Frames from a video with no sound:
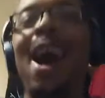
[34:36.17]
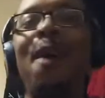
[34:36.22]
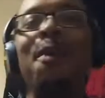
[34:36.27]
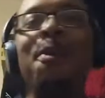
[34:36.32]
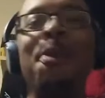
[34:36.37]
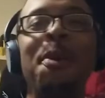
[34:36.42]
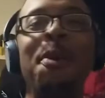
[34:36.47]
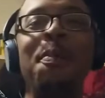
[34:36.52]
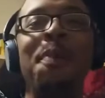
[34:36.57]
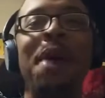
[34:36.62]
don't
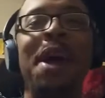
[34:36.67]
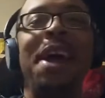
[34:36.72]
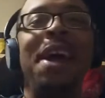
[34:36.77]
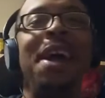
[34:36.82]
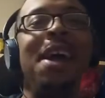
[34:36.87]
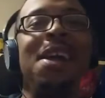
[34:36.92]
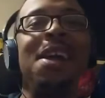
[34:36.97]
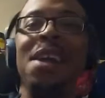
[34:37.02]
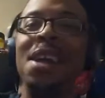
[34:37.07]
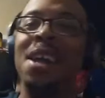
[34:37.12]
know,
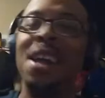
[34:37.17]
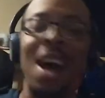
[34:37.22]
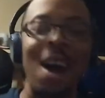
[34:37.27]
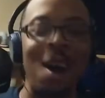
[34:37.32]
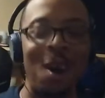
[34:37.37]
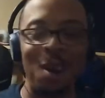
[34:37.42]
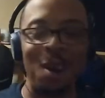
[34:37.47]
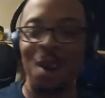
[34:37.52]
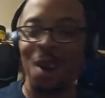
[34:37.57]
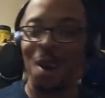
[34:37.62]
man. I
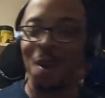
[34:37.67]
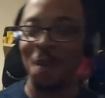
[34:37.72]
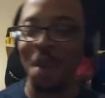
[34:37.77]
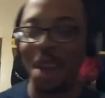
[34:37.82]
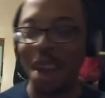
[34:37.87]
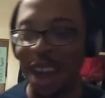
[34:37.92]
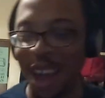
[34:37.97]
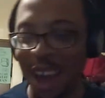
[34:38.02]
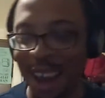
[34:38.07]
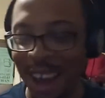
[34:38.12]
don't know,
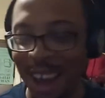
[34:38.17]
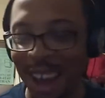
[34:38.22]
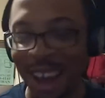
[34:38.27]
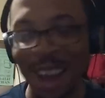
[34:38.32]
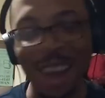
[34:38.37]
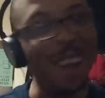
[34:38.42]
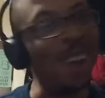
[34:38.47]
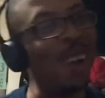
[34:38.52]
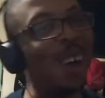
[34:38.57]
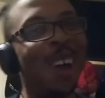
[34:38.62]
man. I,
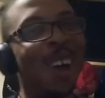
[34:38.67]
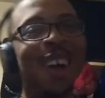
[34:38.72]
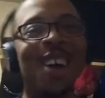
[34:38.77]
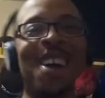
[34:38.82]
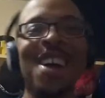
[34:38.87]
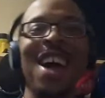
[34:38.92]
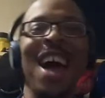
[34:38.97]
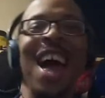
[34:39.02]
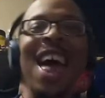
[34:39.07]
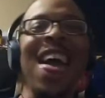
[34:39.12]

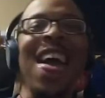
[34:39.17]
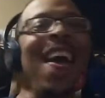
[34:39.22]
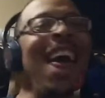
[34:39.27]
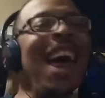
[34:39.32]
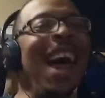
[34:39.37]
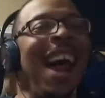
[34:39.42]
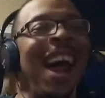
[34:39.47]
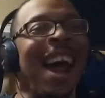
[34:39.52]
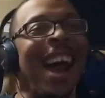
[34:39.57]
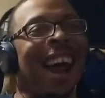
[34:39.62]

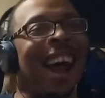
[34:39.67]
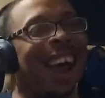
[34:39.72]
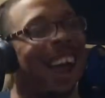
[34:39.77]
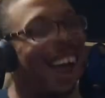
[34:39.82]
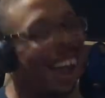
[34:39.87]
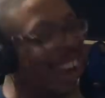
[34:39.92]
I,